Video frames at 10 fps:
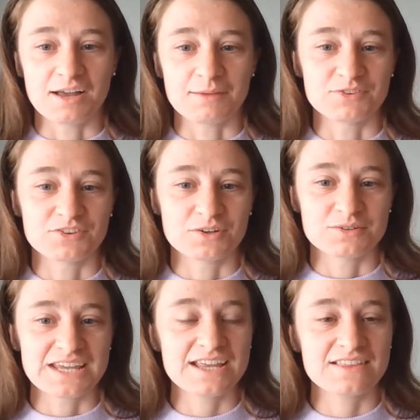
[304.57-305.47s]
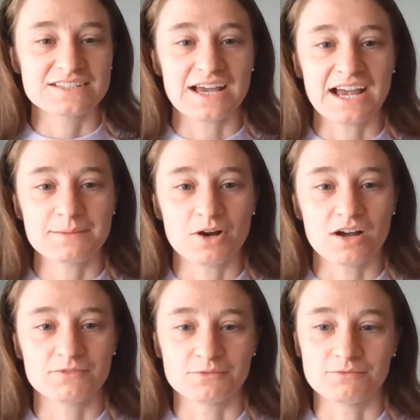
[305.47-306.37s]
So taking the time
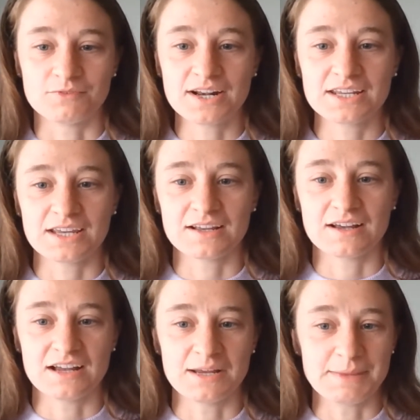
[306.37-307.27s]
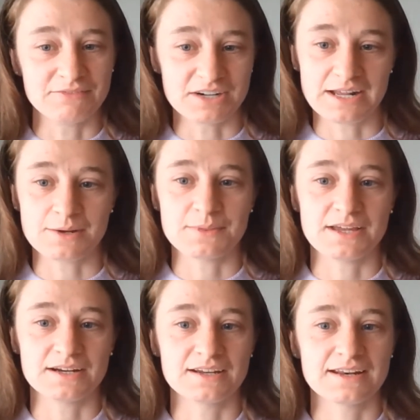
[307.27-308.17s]
off of running every now and
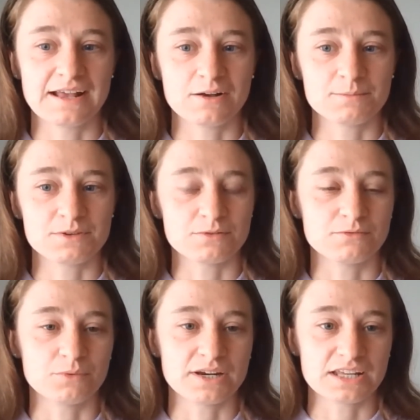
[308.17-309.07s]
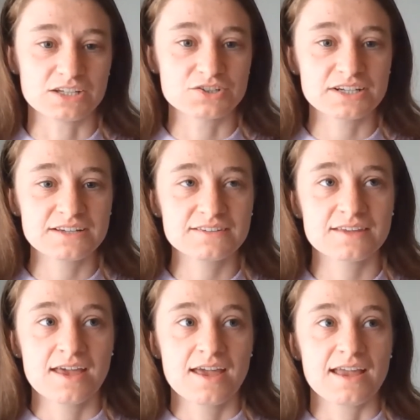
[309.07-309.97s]
then can help you avoid injuries
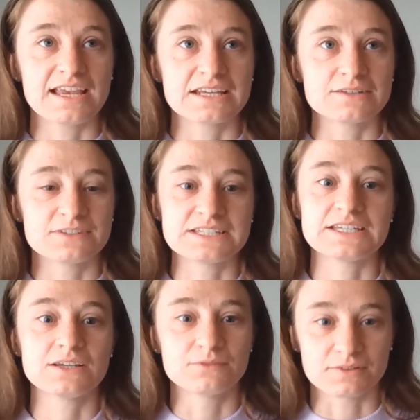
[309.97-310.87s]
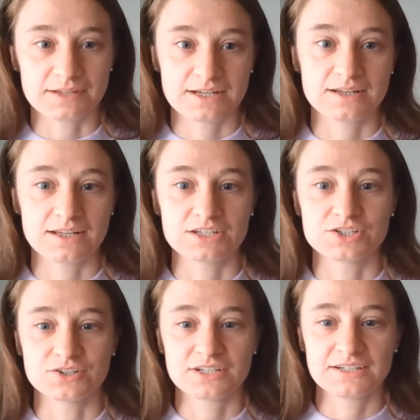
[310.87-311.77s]
and fatigue-related
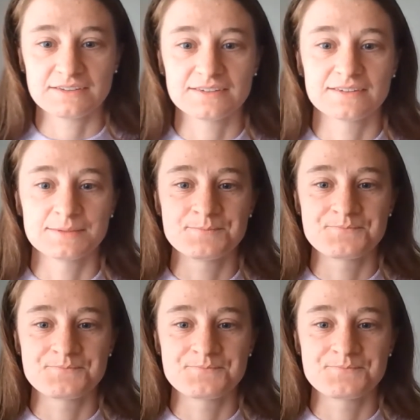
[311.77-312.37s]
injuries.